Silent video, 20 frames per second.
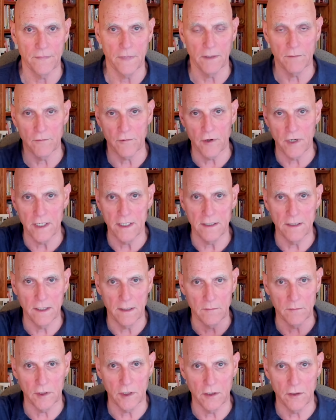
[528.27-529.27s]
I'm great,
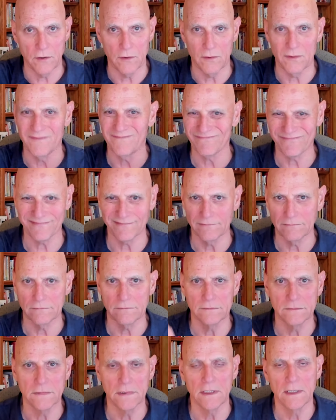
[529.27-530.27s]
I'm low.
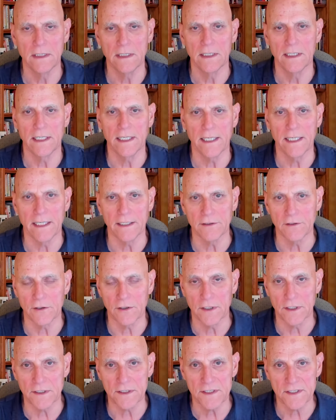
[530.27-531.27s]
And you're
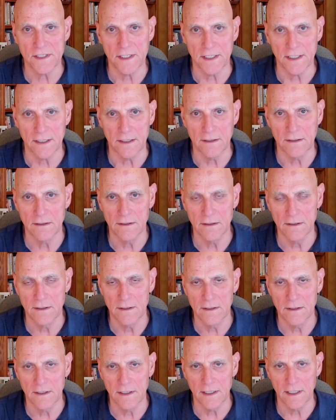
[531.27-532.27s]
going to see
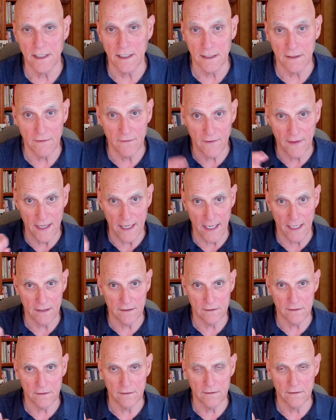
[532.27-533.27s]
in
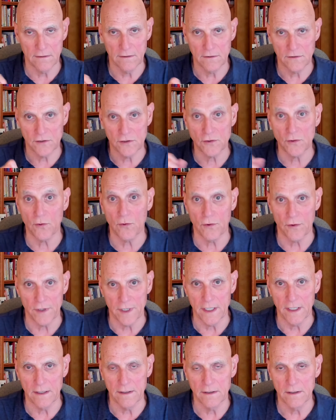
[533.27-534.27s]
that
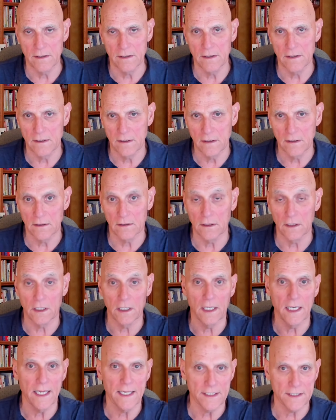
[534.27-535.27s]
story
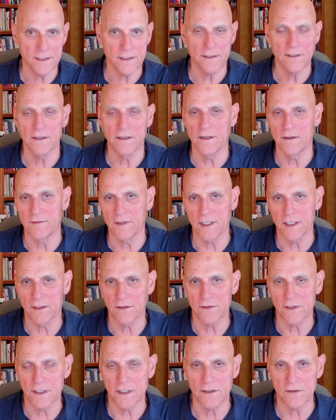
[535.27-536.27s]
less of a
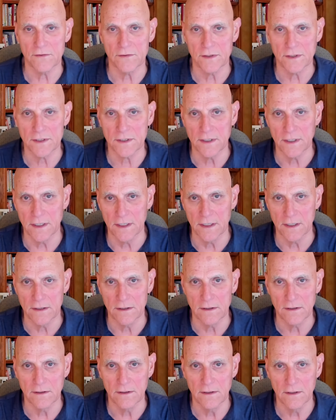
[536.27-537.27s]
healthy interest
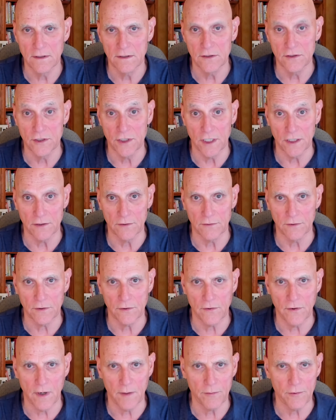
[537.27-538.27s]
in genuine
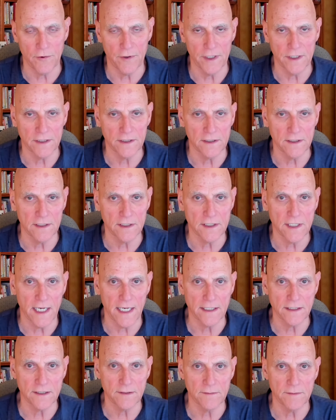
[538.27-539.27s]
cooperation,
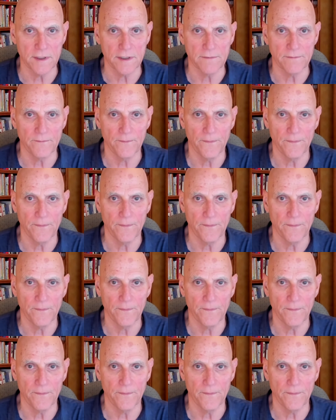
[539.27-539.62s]
detachment,